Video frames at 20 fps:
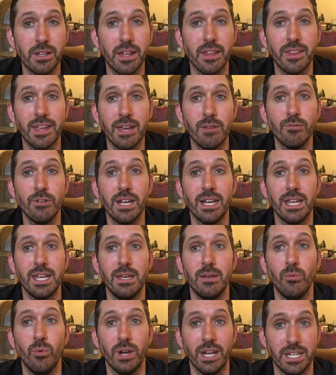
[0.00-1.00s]
Are they
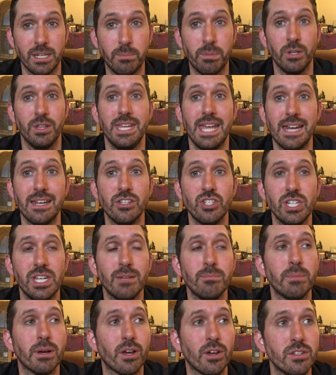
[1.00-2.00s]
really willing to put the energy
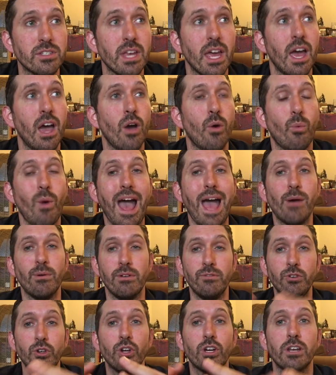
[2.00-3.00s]
in? Because, wow,
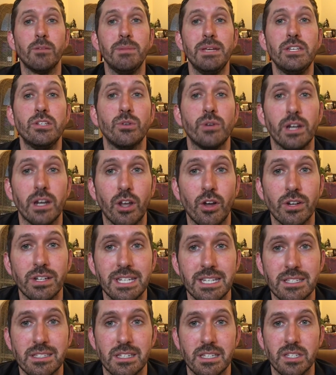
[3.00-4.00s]
if you're going to be doing long
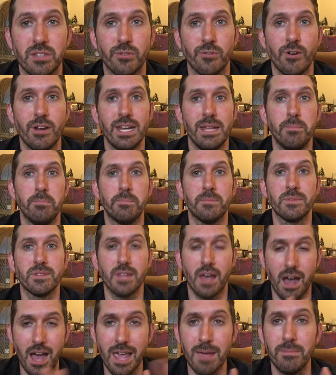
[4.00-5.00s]
distance for any
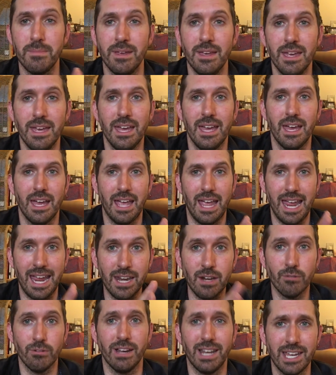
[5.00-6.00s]
time in
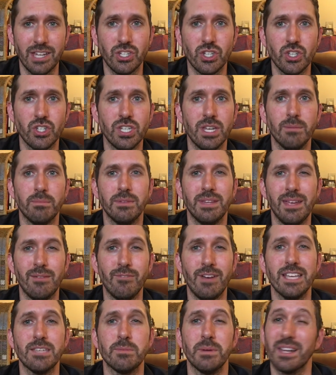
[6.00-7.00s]
a relationship, the
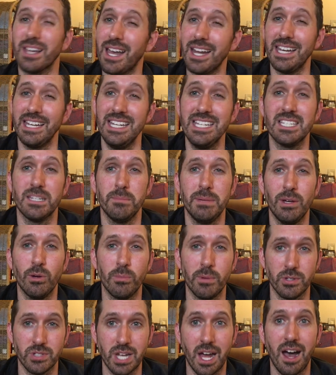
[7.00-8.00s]
investment kind of needs to be
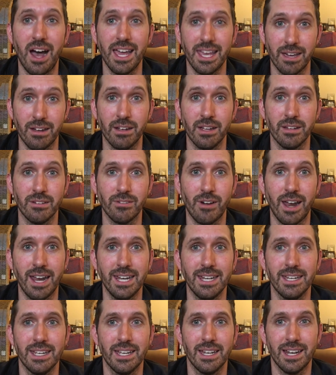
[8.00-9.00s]
almost higher, right?